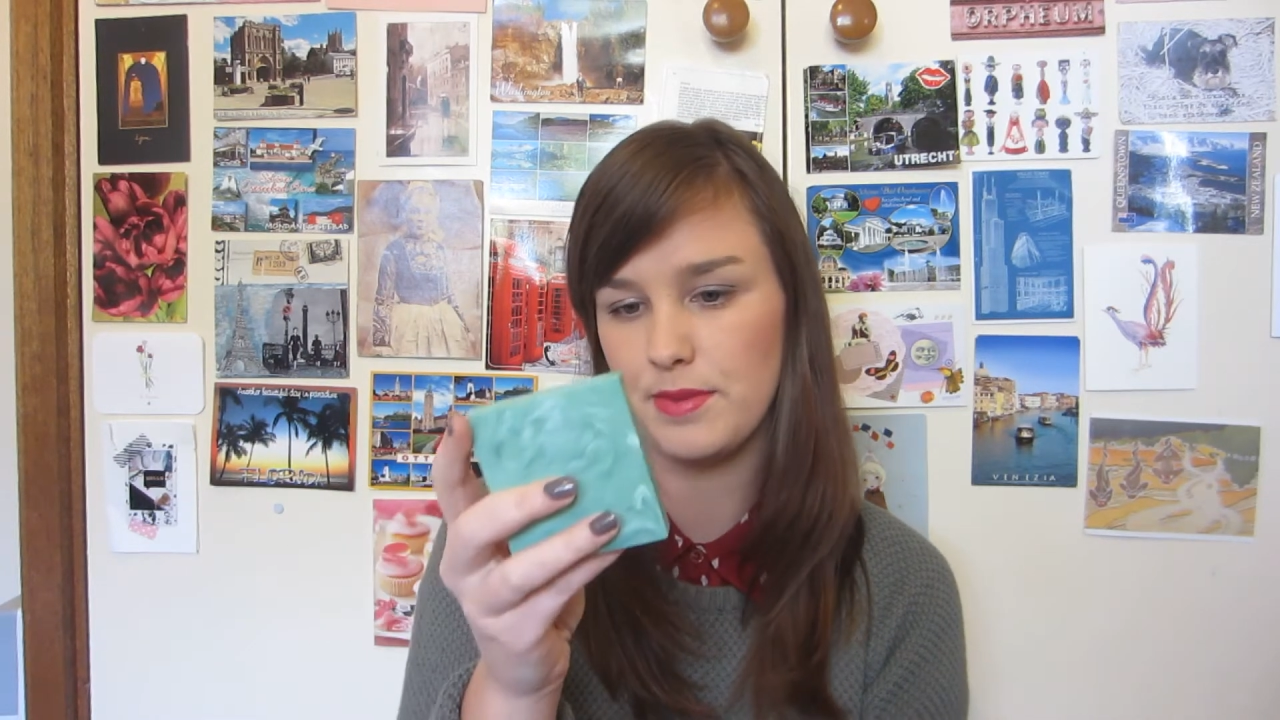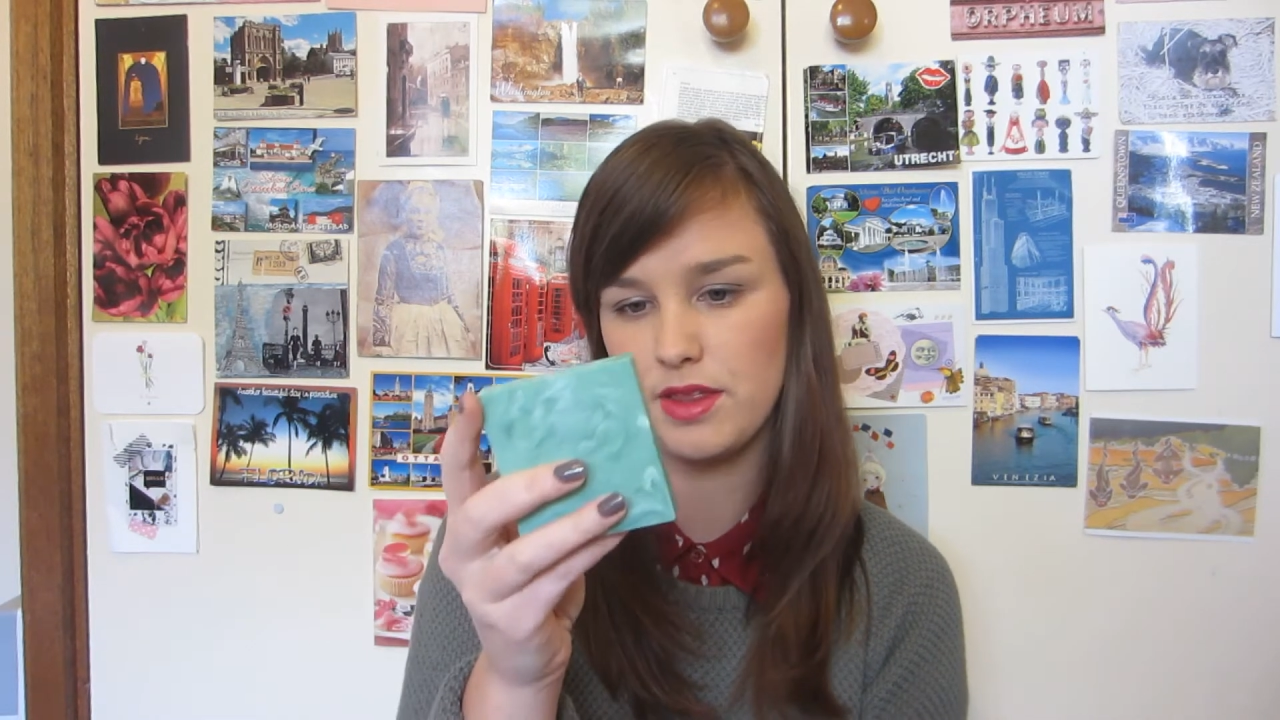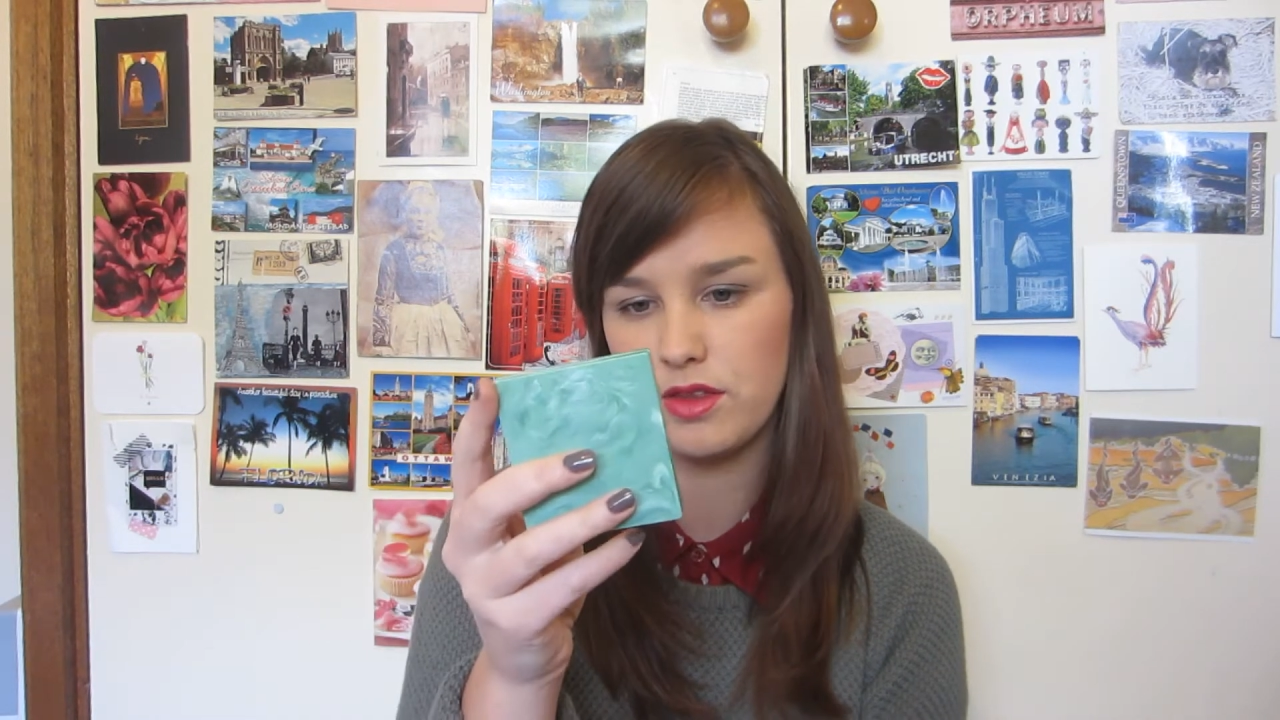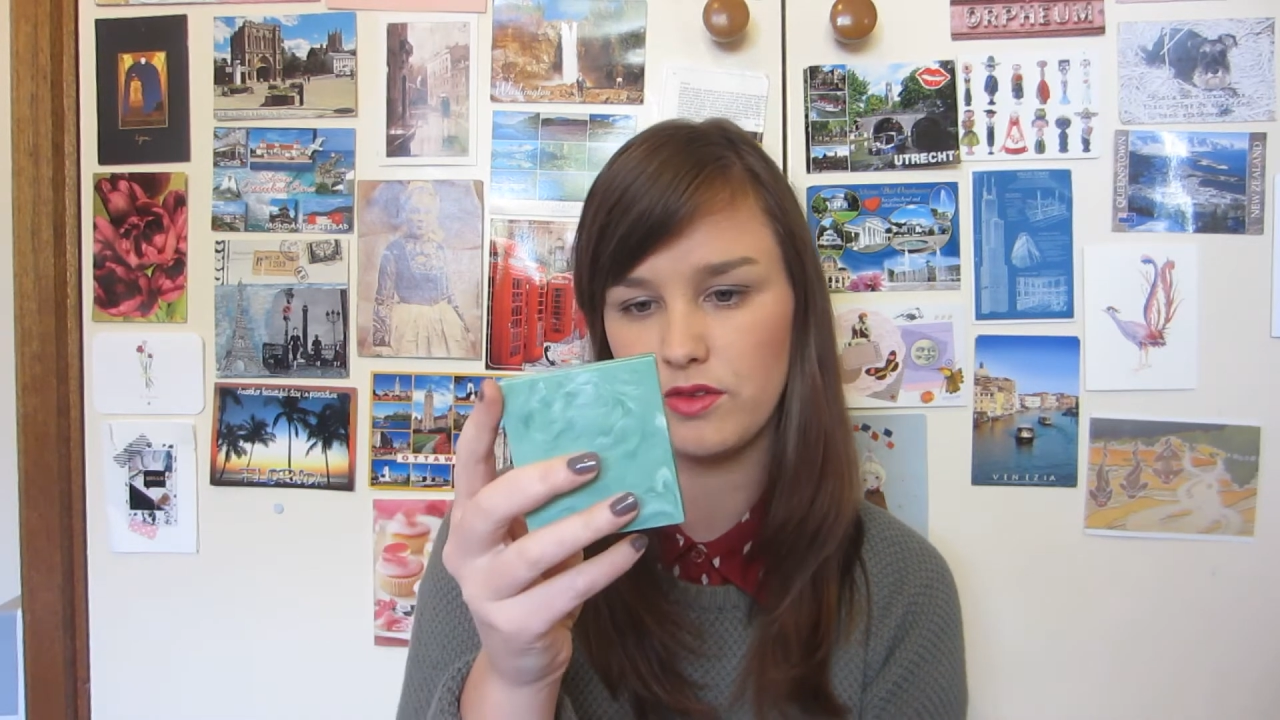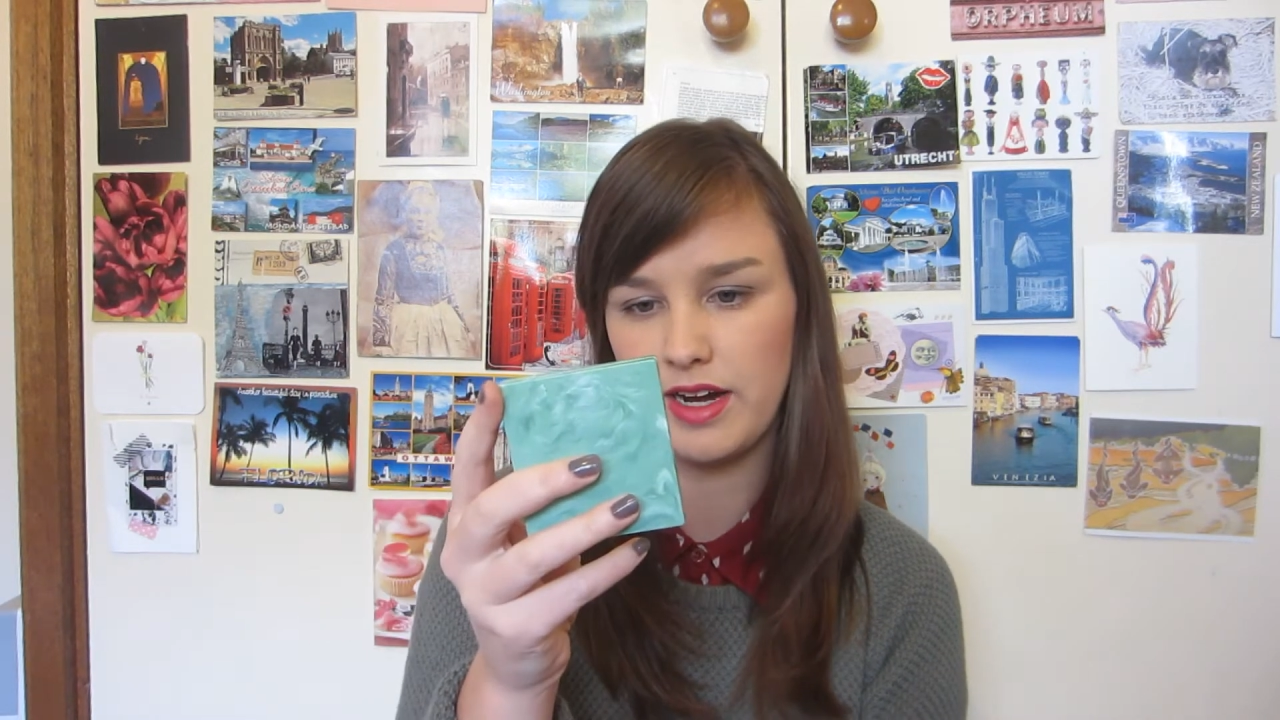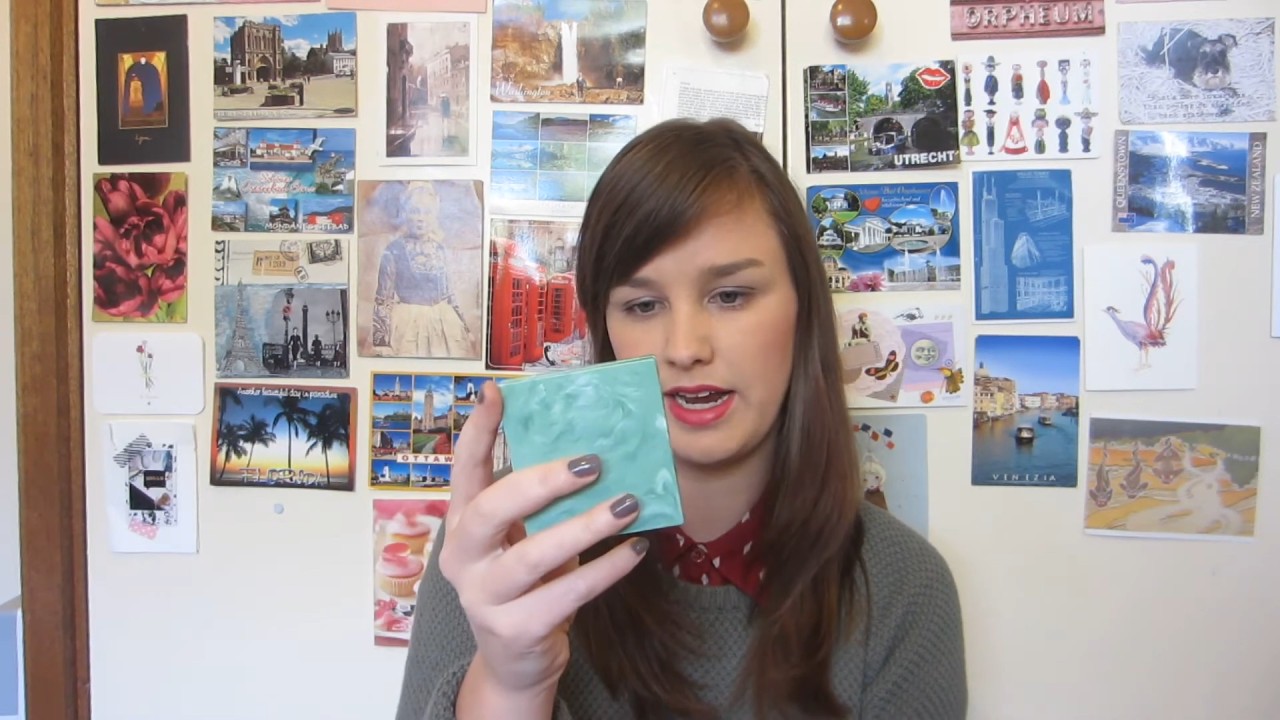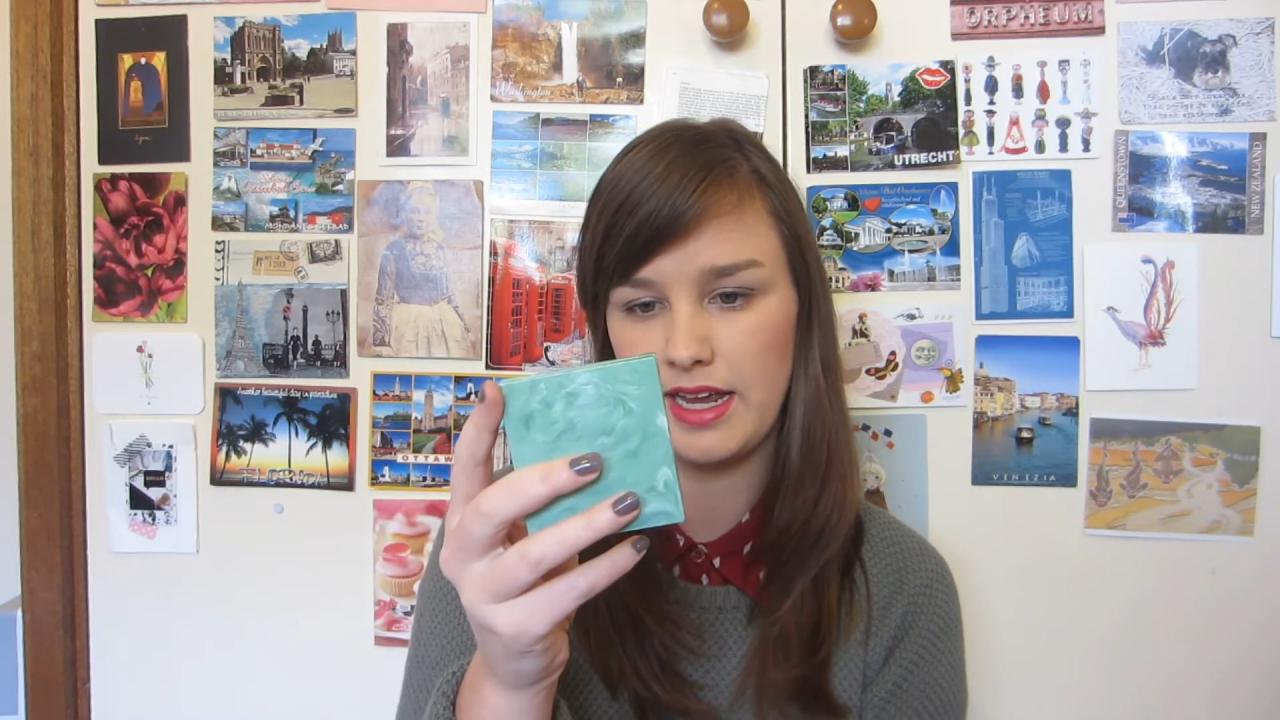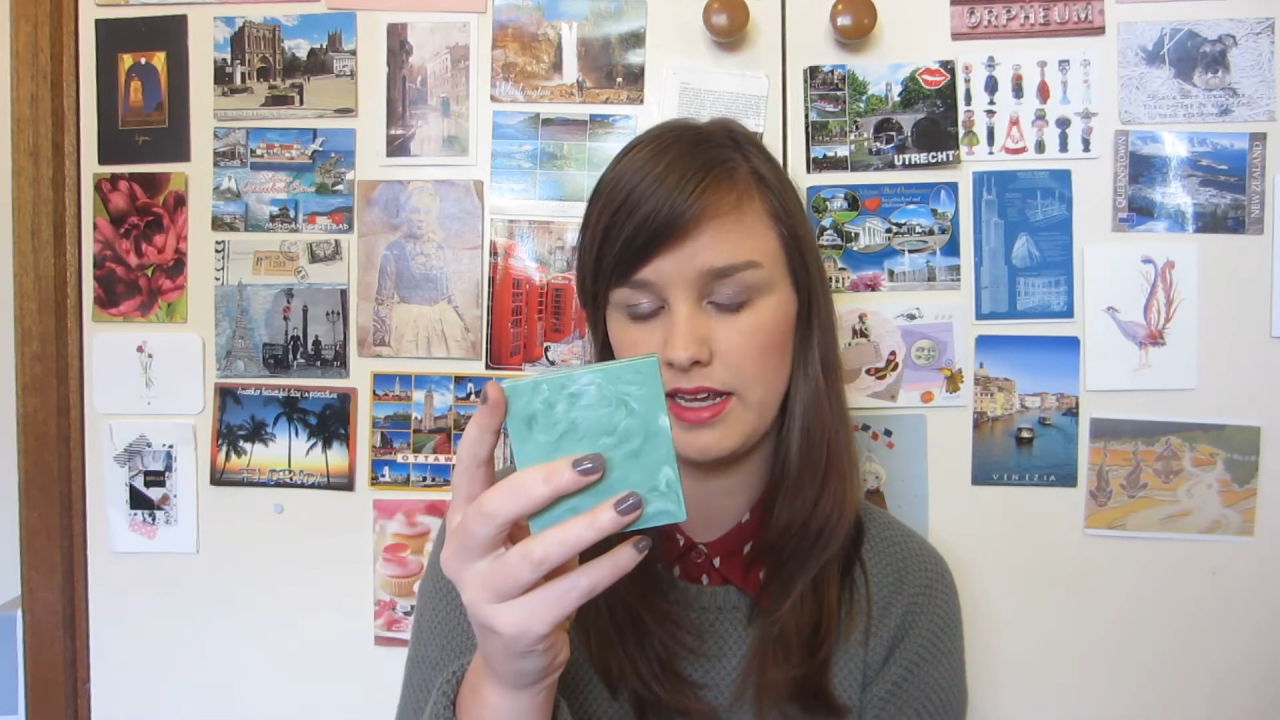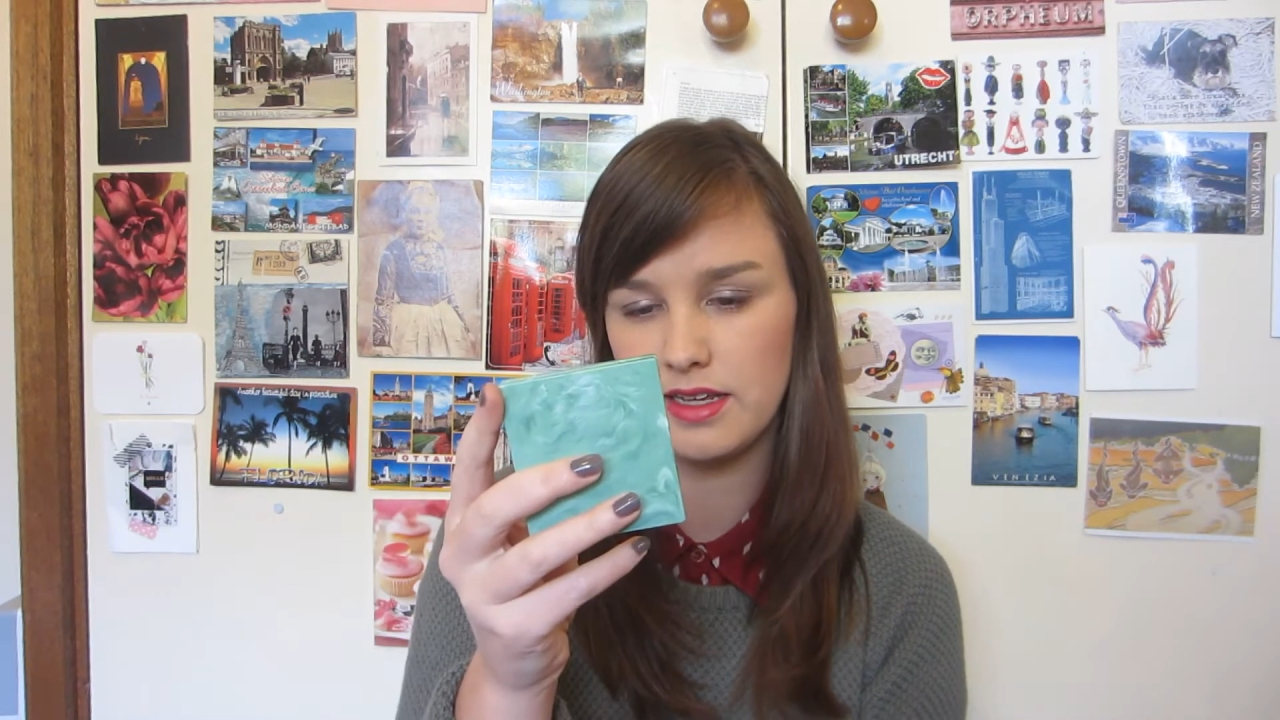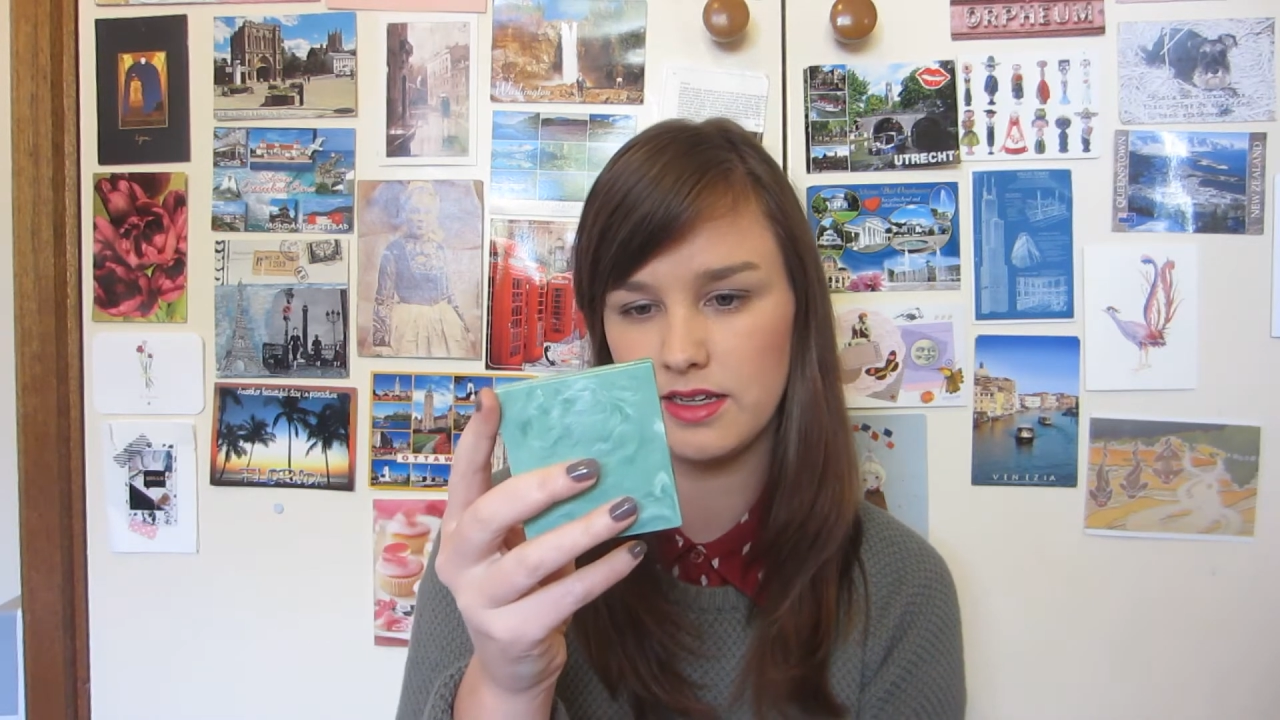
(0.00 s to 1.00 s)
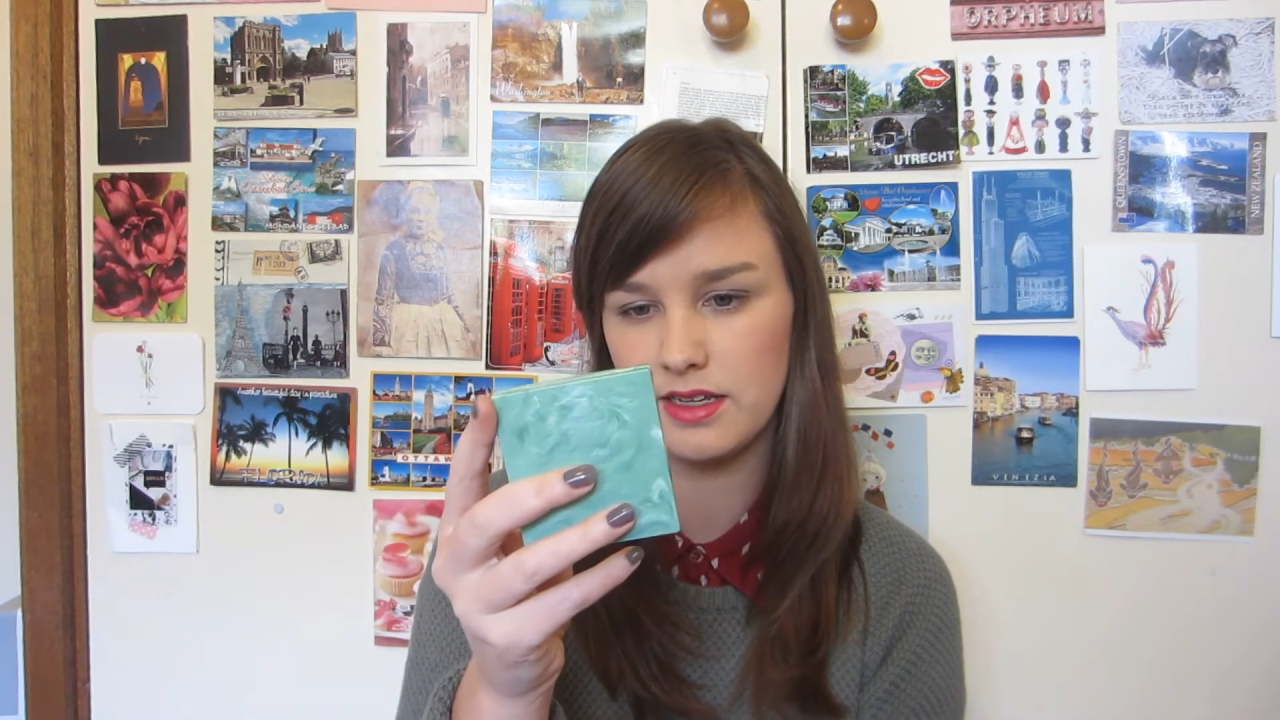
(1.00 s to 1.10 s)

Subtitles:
3